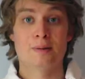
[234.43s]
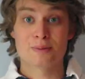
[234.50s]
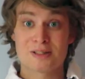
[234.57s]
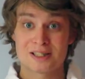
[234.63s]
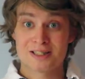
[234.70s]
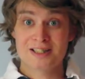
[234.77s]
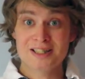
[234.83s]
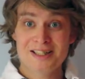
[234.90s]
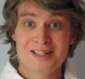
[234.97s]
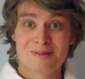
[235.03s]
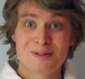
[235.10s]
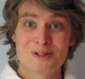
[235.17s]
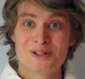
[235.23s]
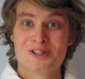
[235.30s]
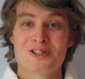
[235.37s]
It was the Sydney
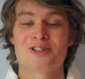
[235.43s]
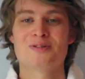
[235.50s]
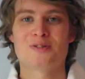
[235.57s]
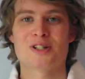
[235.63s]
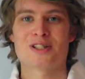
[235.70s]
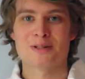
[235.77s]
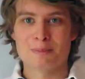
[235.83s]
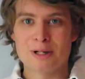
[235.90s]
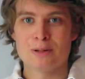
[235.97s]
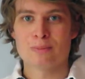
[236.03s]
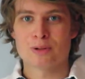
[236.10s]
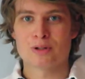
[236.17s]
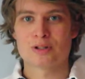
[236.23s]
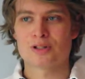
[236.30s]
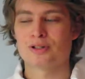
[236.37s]
Roosters versus the
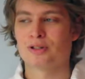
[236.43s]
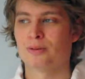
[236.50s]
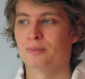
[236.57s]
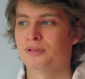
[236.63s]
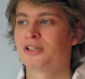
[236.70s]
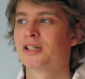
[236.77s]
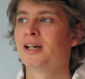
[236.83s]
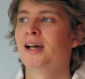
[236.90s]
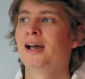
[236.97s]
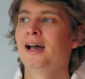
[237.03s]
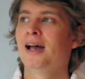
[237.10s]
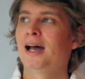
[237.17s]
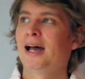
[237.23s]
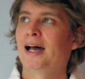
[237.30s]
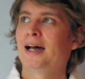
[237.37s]
Melbourne Storms,
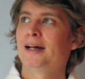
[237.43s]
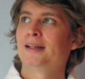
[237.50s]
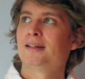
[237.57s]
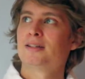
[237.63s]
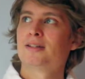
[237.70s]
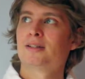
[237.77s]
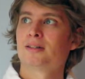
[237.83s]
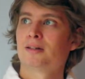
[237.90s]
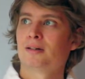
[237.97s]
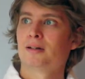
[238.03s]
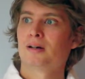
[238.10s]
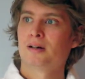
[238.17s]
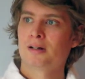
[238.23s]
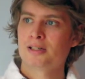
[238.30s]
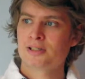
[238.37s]
and
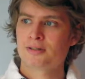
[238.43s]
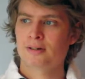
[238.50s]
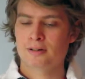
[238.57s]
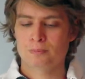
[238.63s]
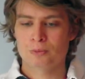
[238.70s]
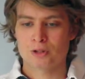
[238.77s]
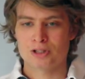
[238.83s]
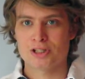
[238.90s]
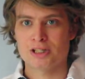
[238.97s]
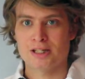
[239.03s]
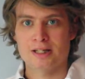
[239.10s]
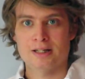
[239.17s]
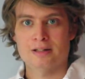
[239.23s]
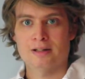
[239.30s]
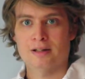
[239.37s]
I started
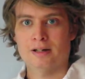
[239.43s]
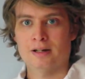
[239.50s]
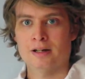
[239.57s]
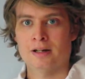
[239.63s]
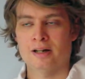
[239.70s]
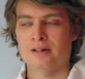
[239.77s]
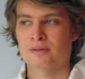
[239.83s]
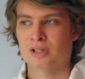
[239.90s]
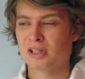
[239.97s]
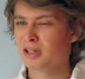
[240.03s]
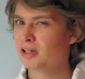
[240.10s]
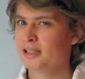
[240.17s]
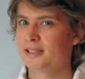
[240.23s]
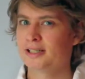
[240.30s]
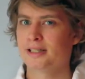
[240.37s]
watching. Uh, it was a
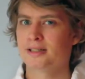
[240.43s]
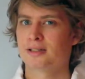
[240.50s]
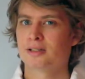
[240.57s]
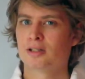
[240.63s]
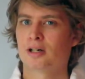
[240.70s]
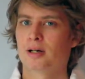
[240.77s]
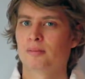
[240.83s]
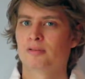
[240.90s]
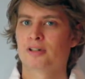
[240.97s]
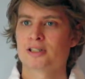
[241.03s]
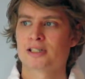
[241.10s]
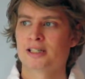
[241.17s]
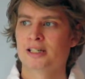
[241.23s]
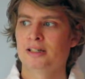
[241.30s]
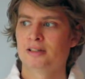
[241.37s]
nice, decent time for
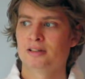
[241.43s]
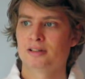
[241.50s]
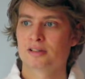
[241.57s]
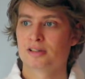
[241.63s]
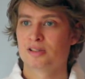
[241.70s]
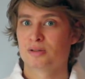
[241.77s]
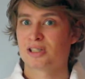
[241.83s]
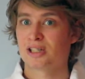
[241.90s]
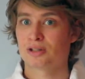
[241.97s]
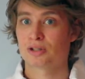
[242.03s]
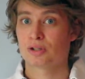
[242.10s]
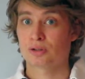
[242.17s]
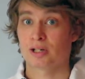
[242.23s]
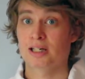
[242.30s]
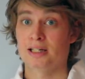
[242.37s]
us in England because it was in
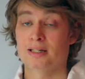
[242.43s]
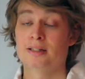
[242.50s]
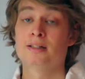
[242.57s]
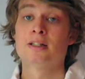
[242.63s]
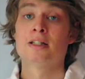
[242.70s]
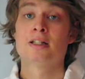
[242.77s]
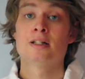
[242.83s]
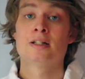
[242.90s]
Australia,